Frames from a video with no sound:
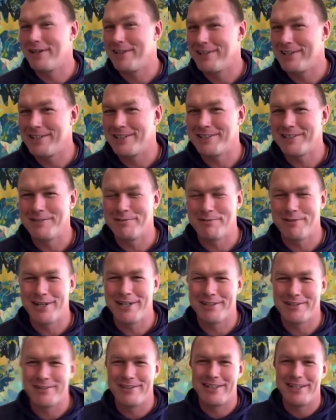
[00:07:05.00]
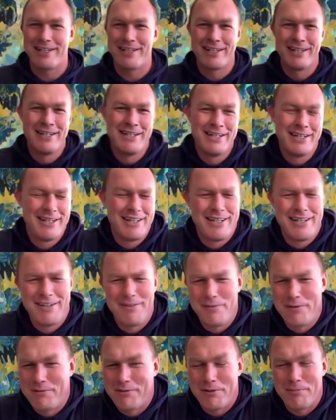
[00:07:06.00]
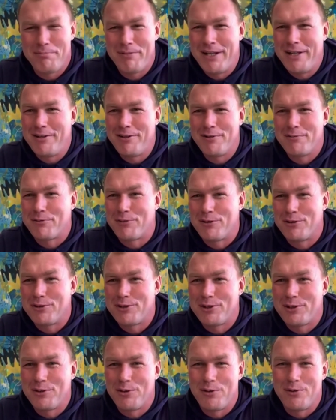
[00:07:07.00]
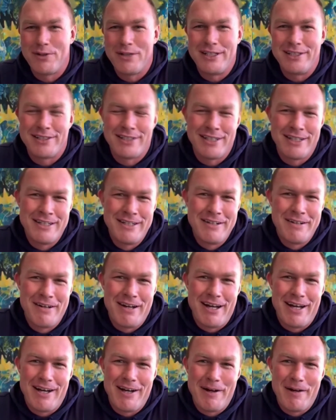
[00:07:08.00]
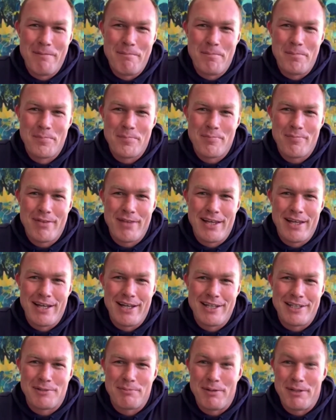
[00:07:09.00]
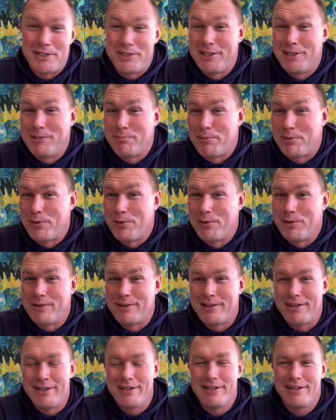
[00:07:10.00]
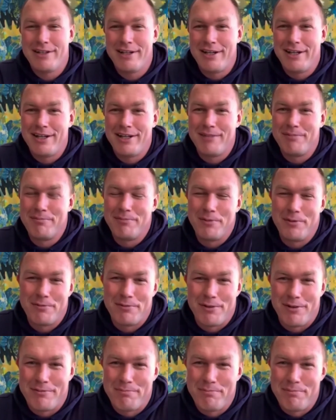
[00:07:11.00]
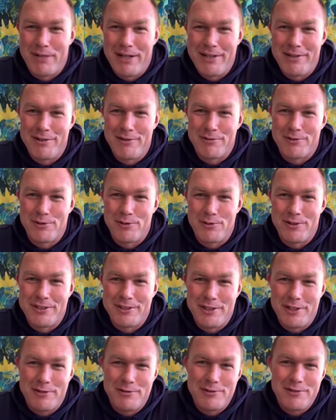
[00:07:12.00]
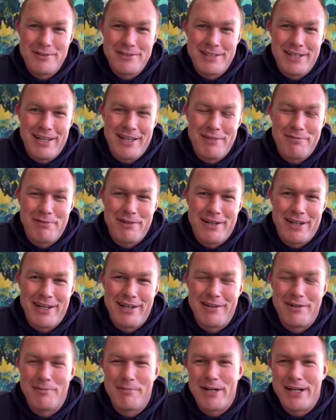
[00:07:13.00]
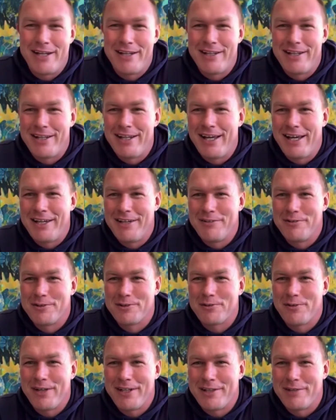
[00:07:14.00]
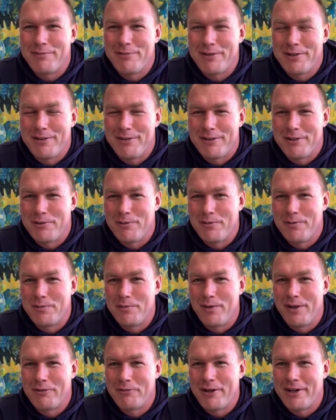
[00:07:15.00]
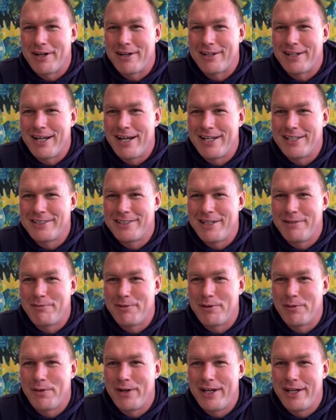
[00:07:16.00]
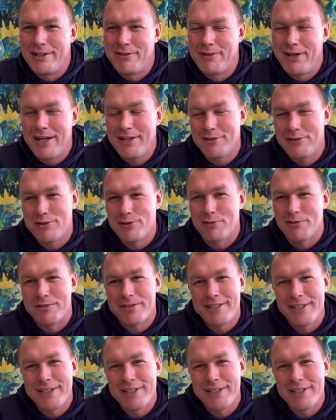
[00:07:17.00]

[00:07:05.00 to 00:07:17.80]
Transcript: can testify to that. We've got plenty of good stories, especially abroad. We've got plenty of stories. Because in South Africa back in the day, it was quite difficult. You were well recognized everywhere, and you had to sort of